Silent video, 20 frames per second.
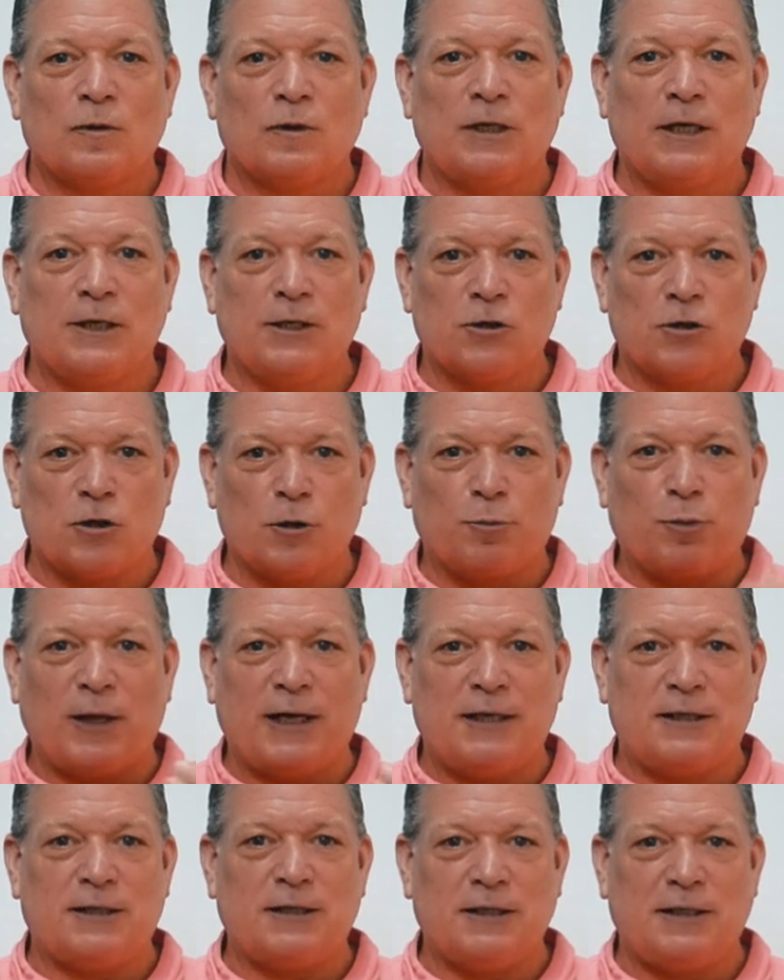Then there's a
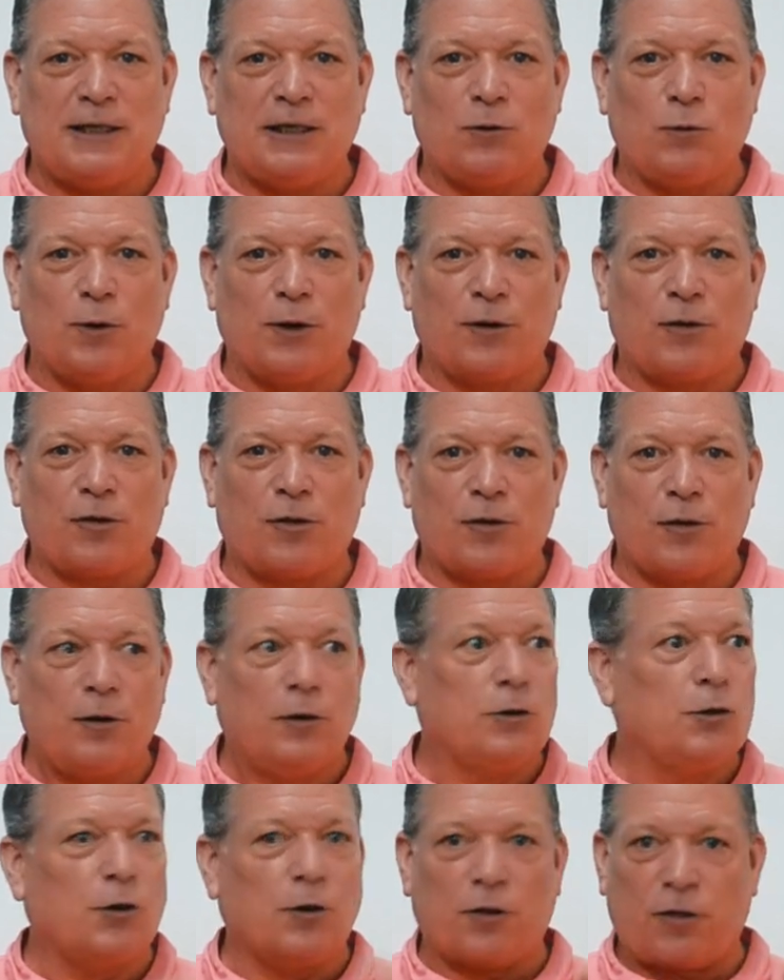place to deal
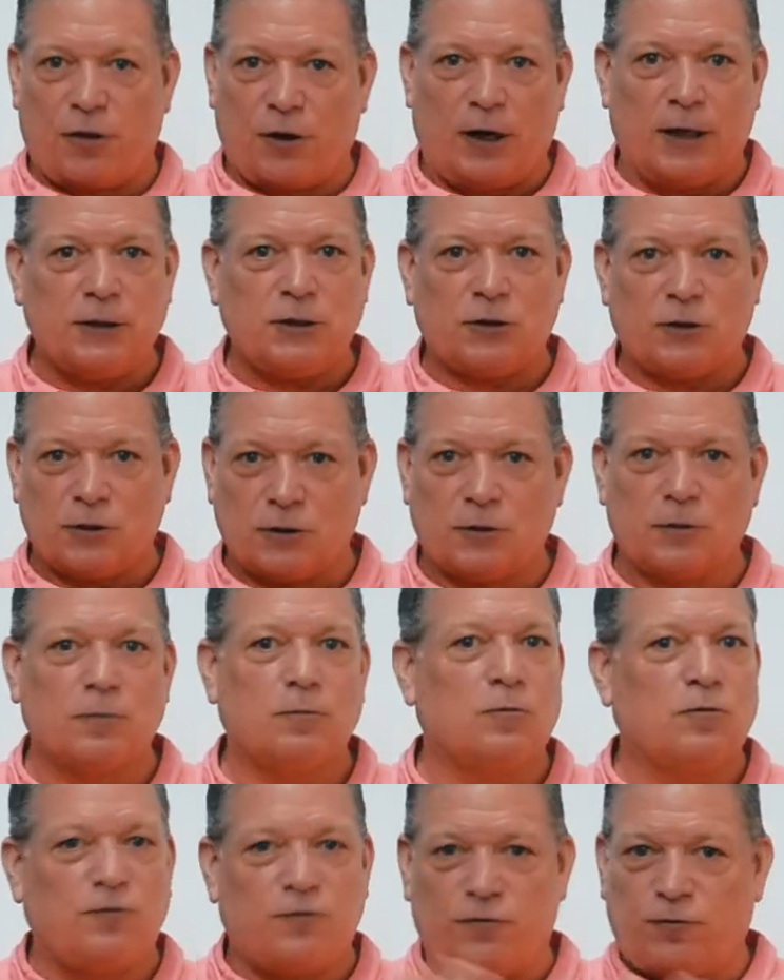with your
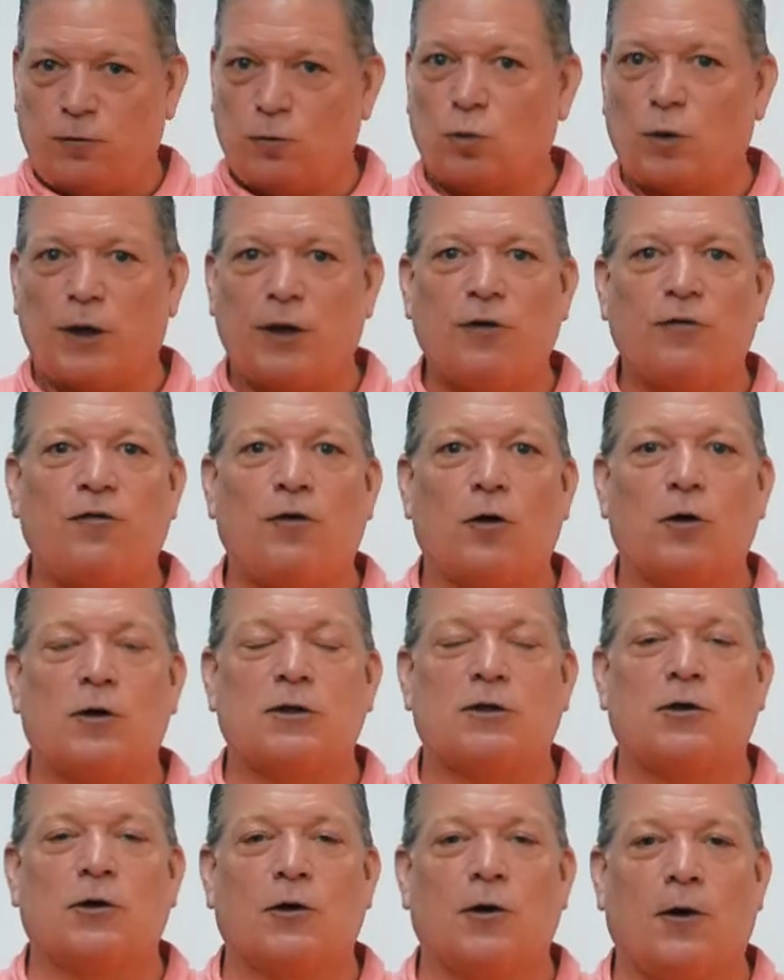thoughts. What are you
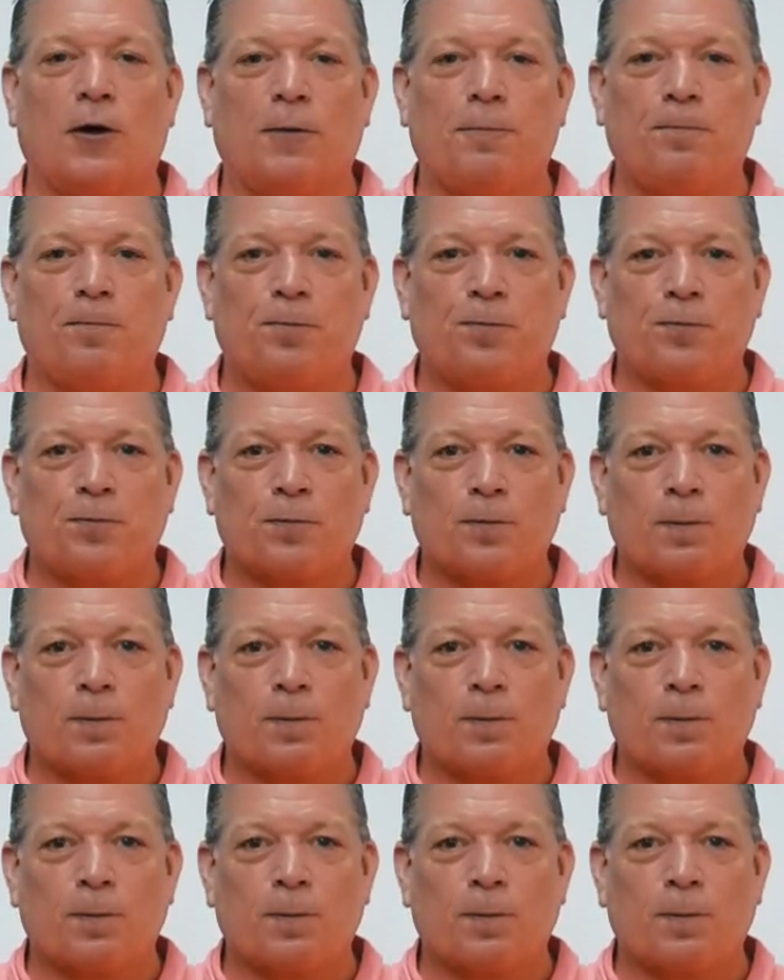focusing on?